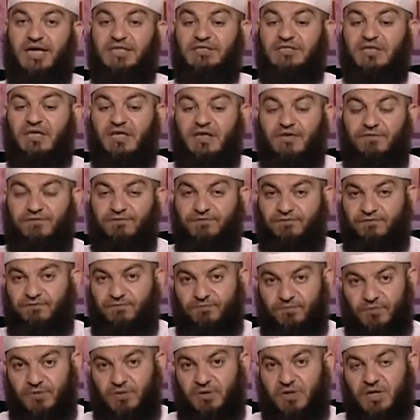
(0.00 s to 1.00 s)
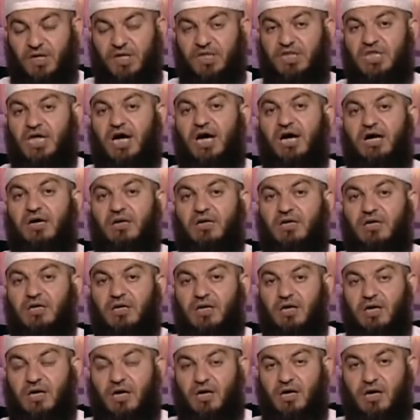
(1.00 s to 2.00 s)
that if
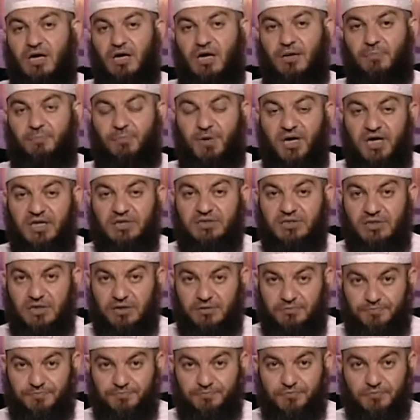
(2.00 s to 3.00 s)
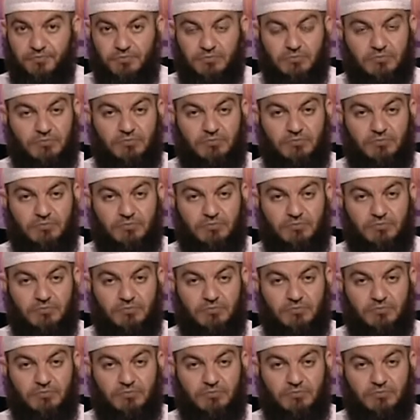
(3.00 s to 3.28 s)
the person